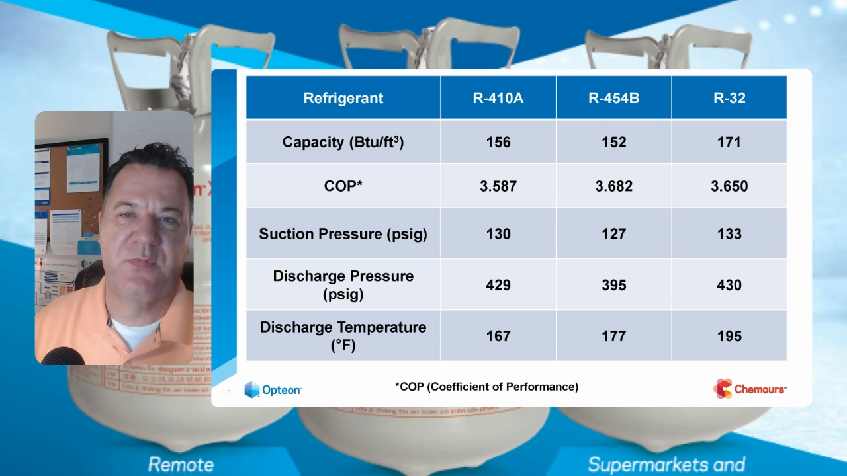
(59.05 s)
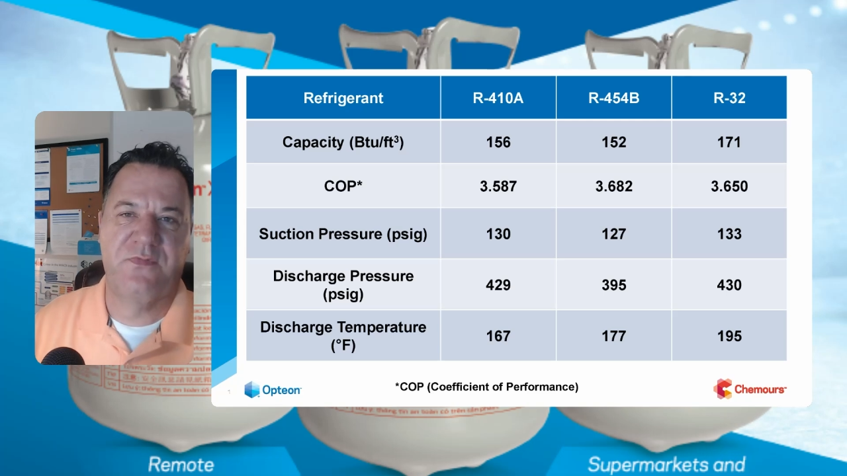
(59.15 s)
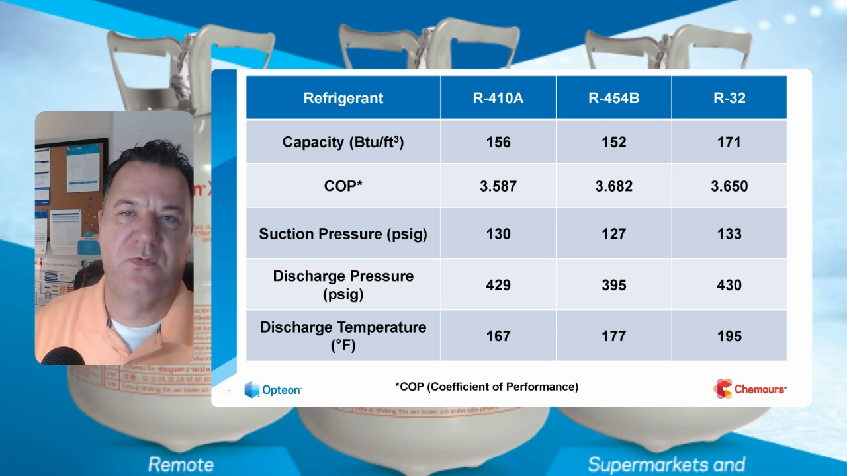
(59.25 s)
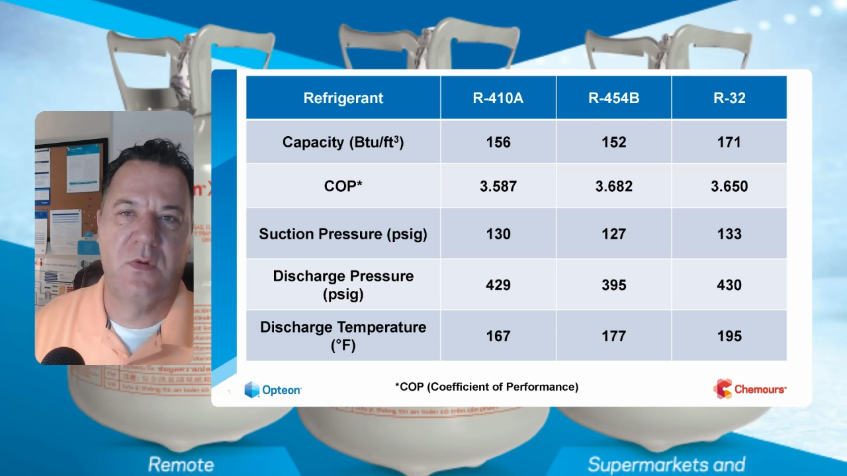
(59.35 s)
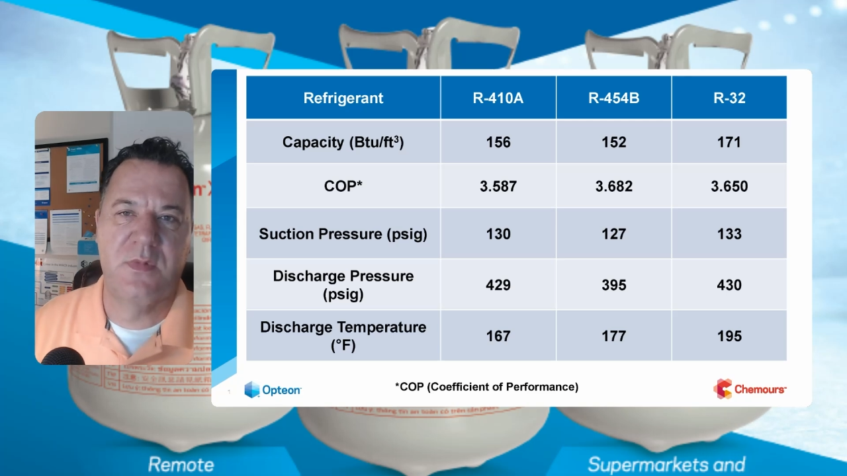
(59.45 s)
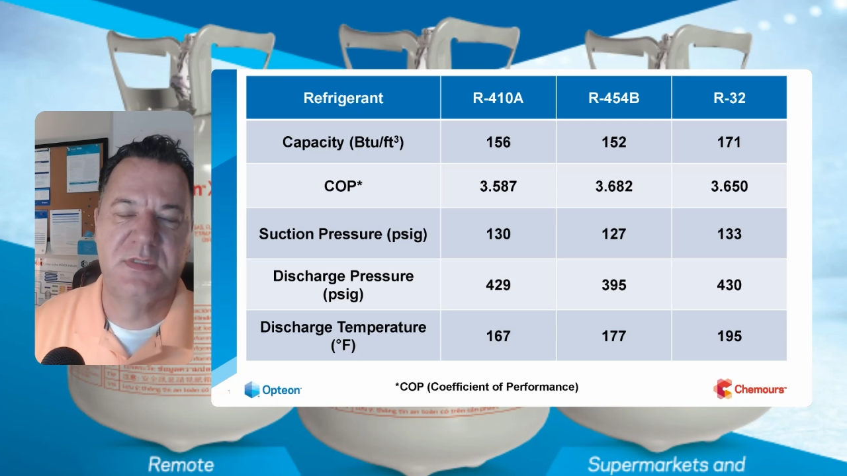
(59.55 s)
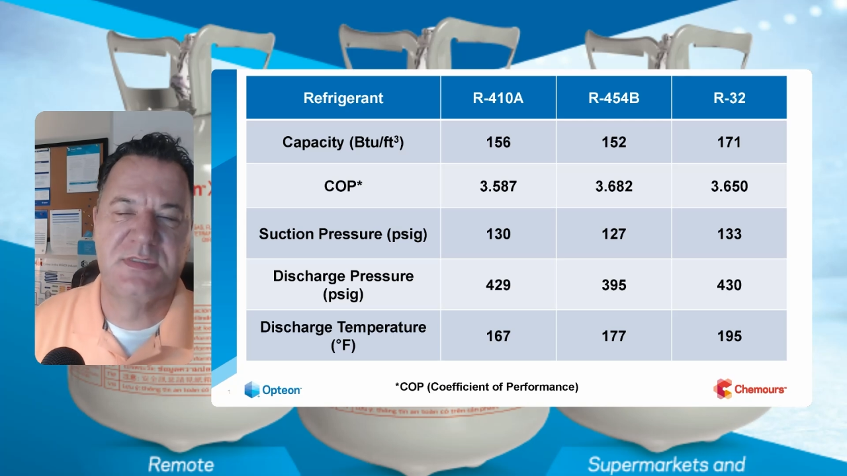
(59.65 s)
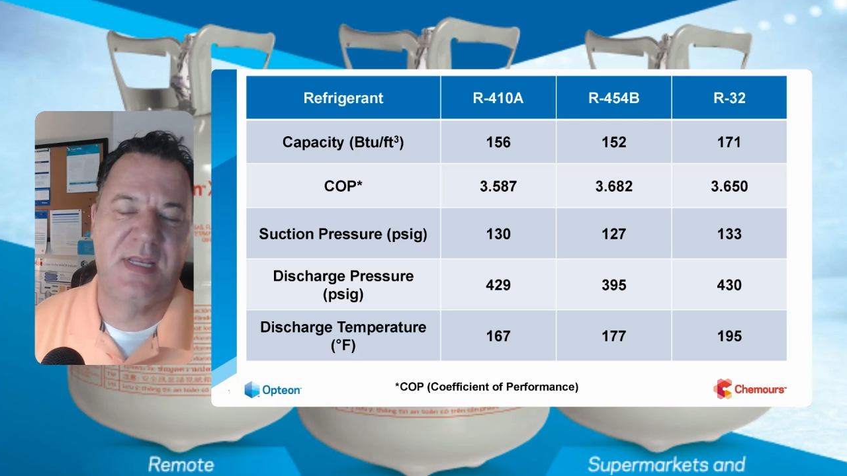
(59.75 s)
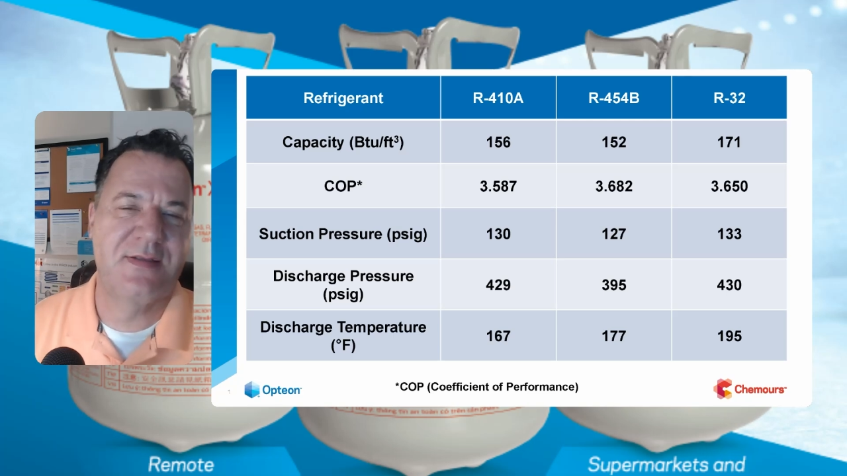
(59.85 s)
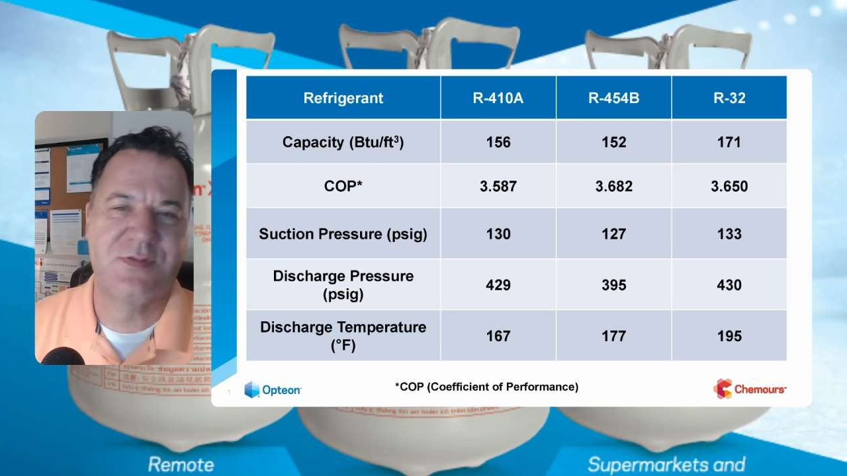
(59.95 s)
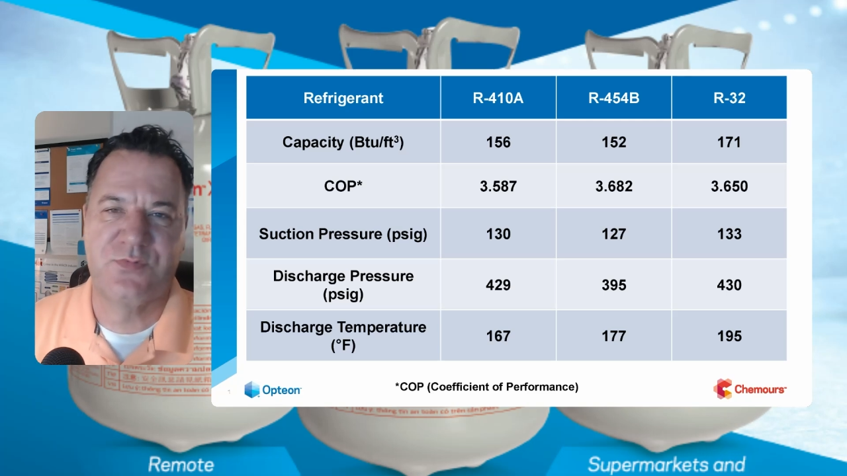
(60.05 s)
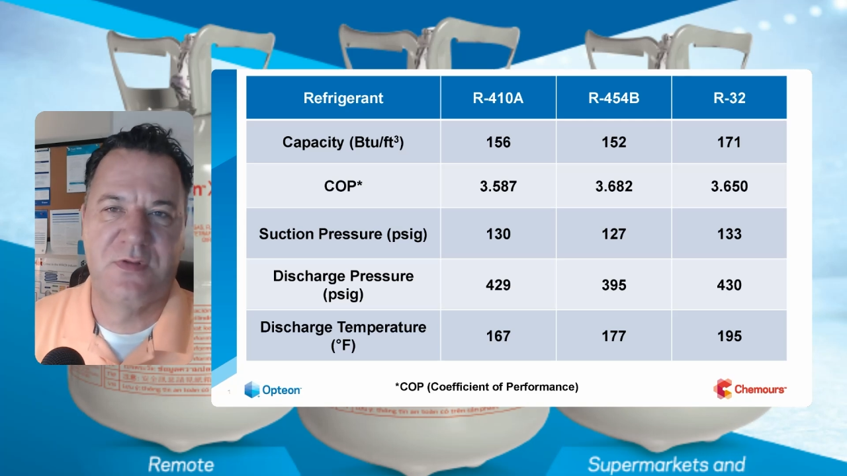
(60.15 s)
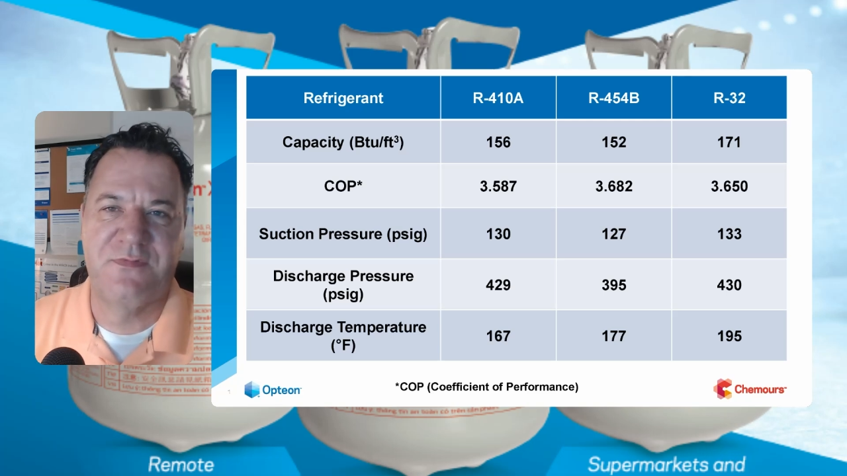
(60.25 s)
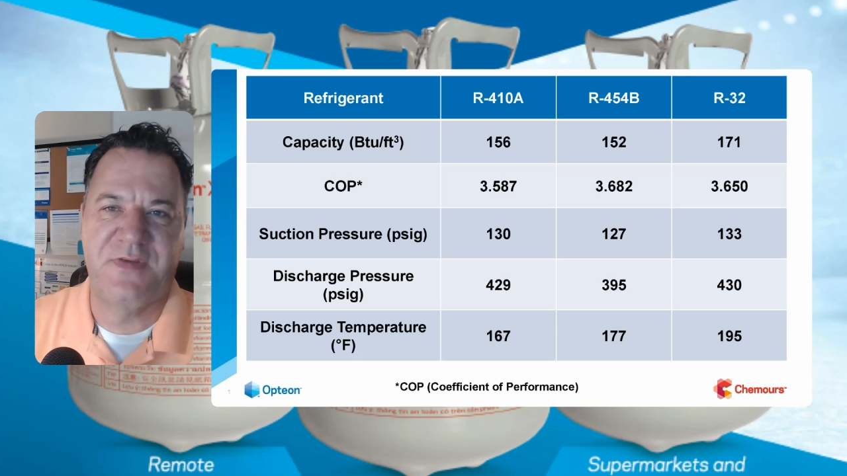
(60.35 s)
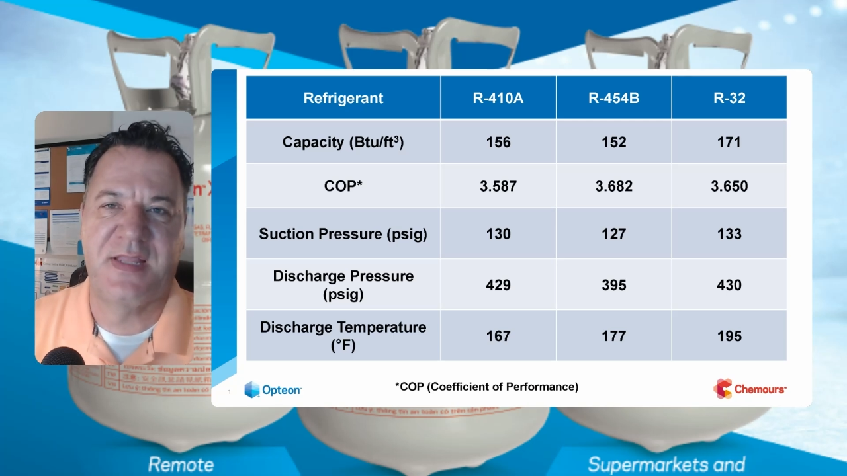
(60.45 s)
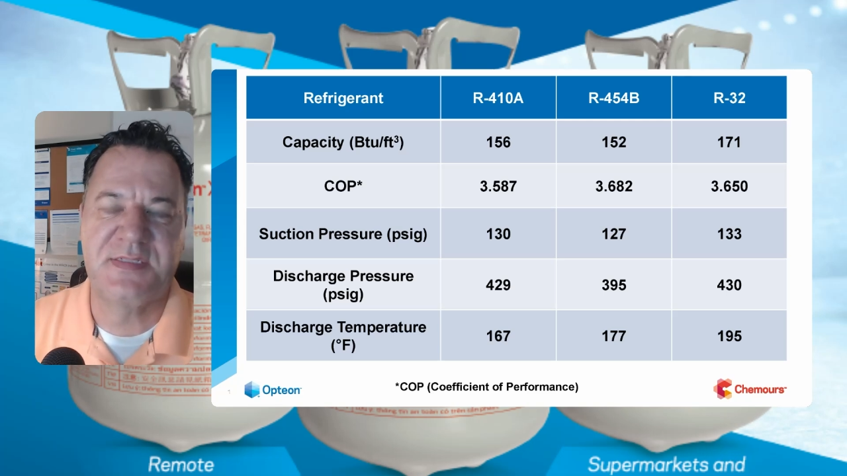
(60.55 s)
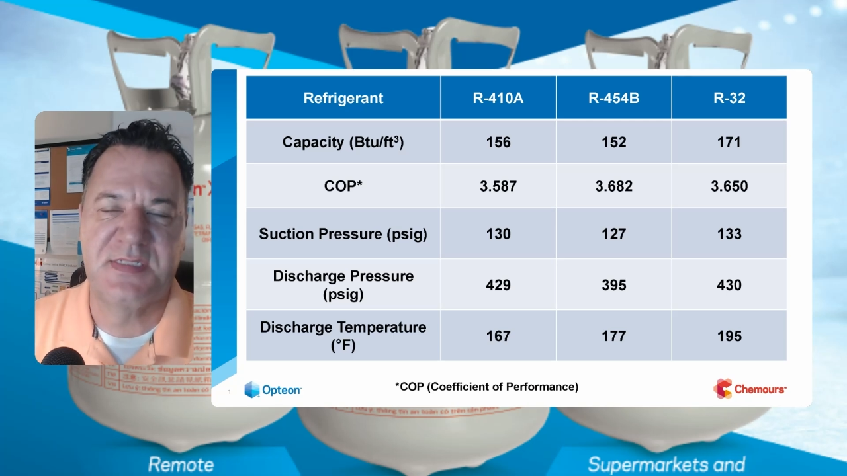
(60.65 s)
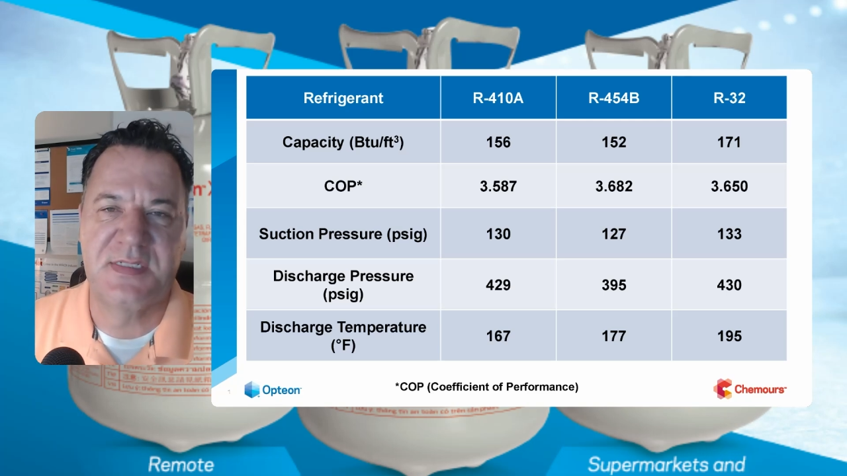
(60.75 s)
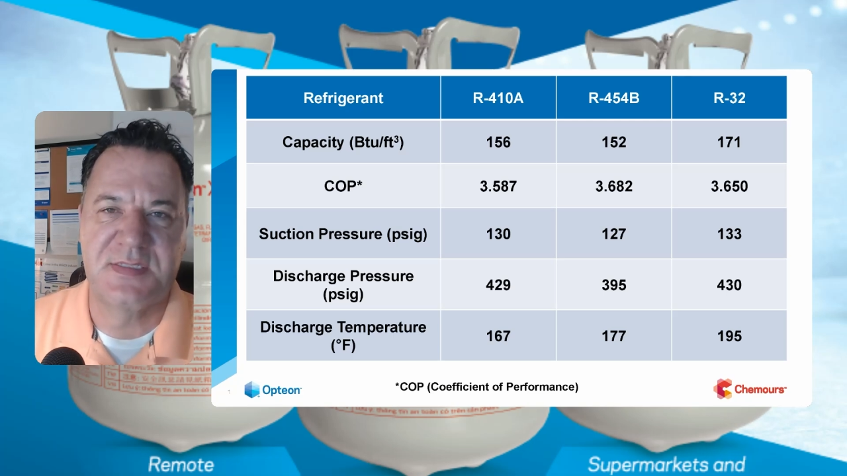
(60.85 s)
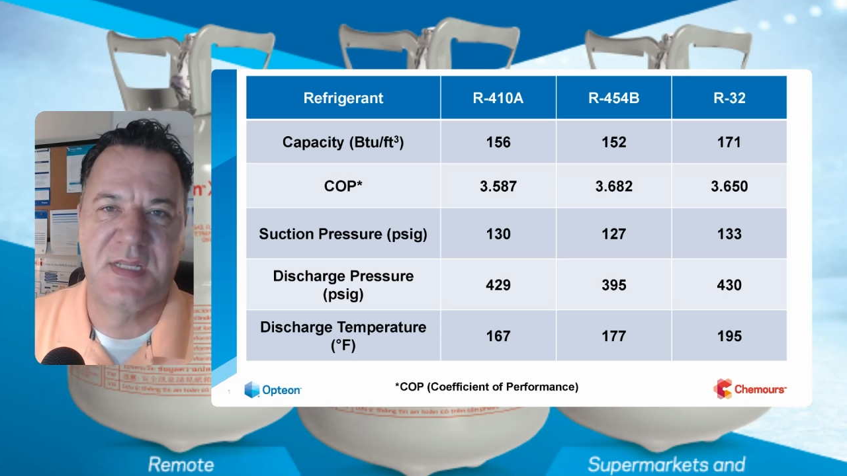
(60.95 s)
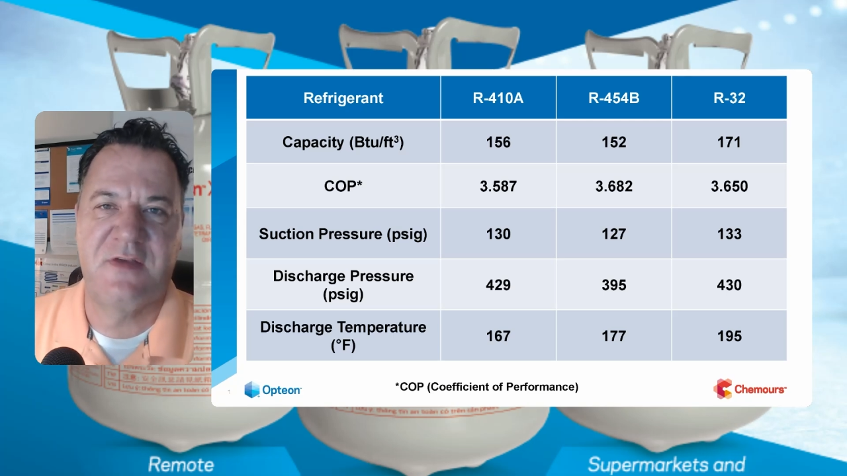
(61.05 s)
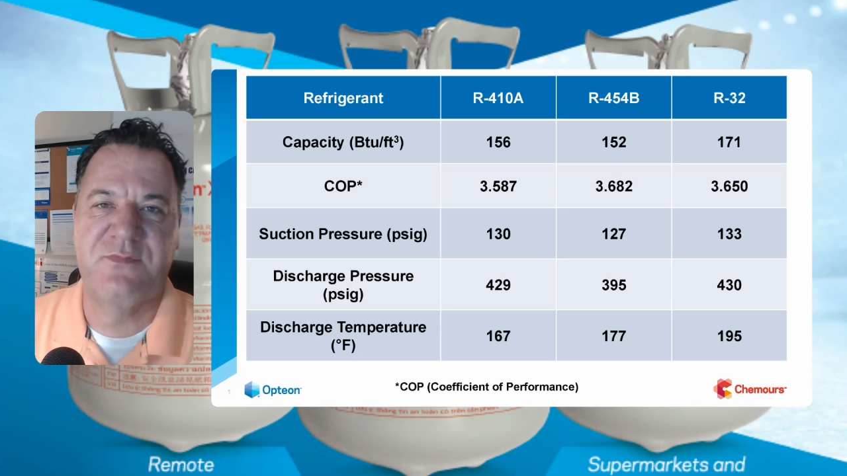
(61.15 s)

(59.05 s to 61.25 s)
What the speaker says: performance sounds real fancy and stuff,